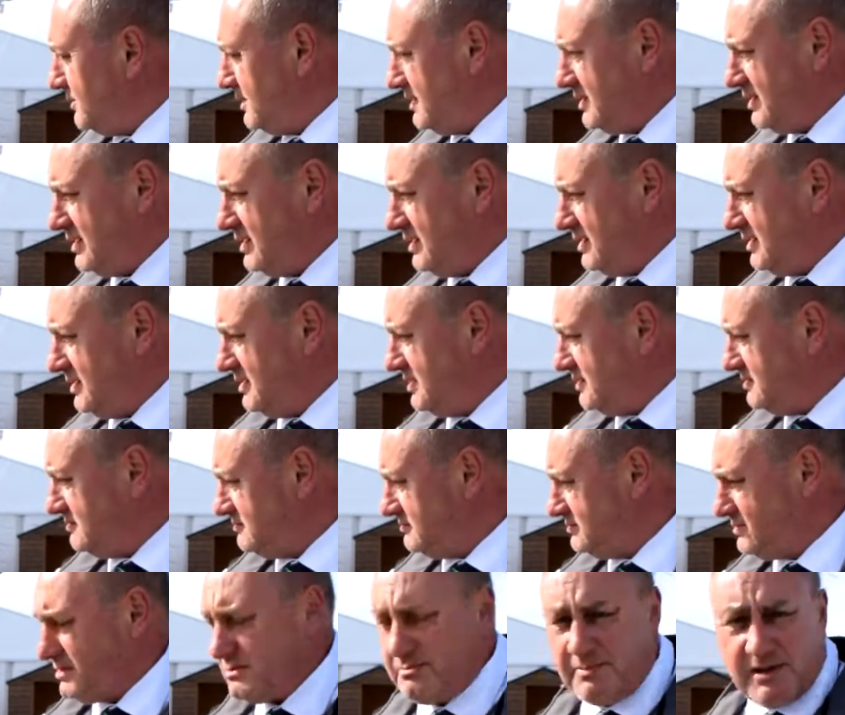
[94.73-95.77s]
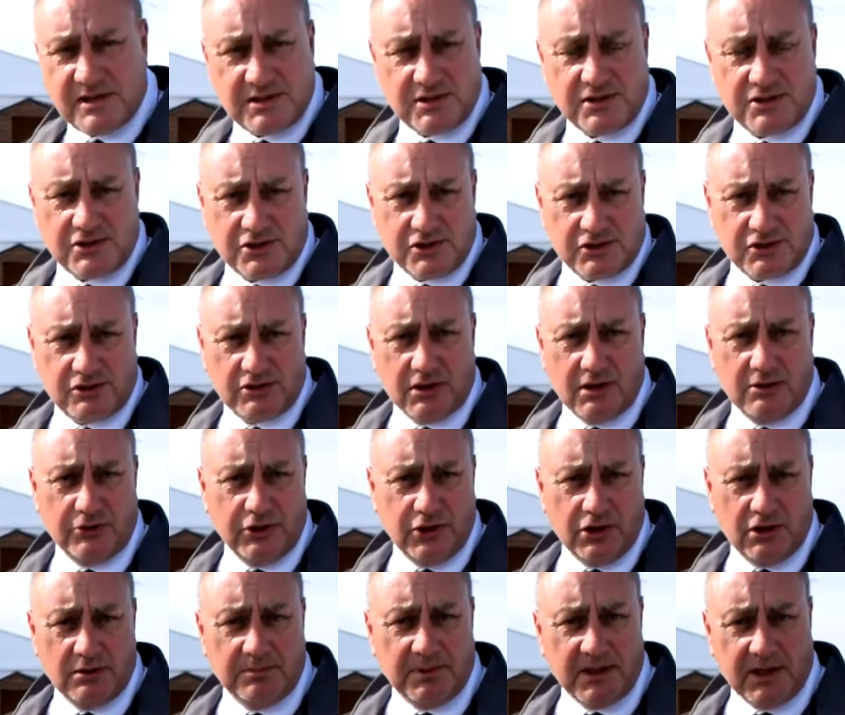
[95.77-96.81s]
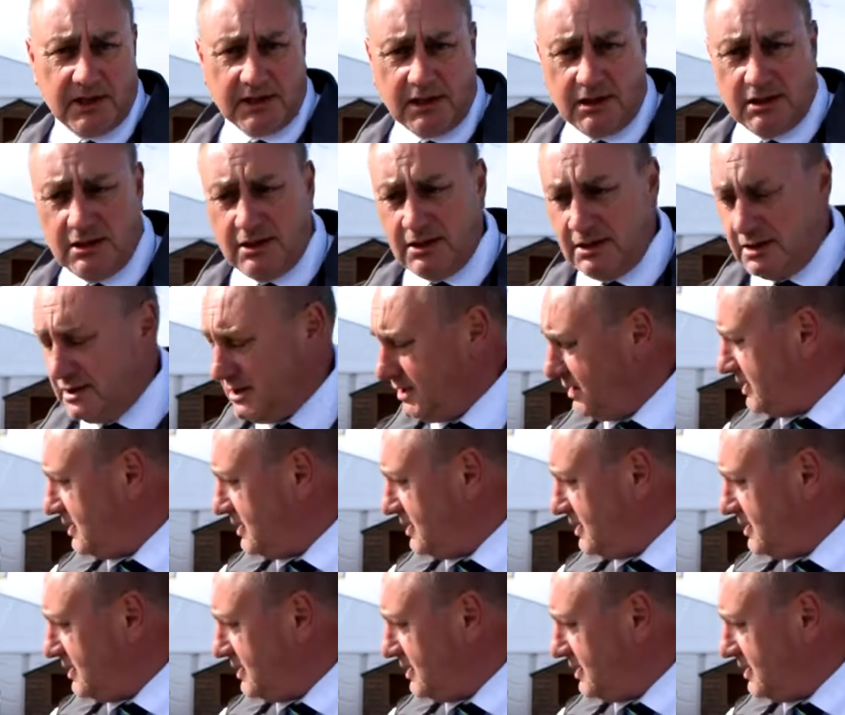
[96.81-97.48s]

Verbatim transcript: Uh, the business has grown year by year.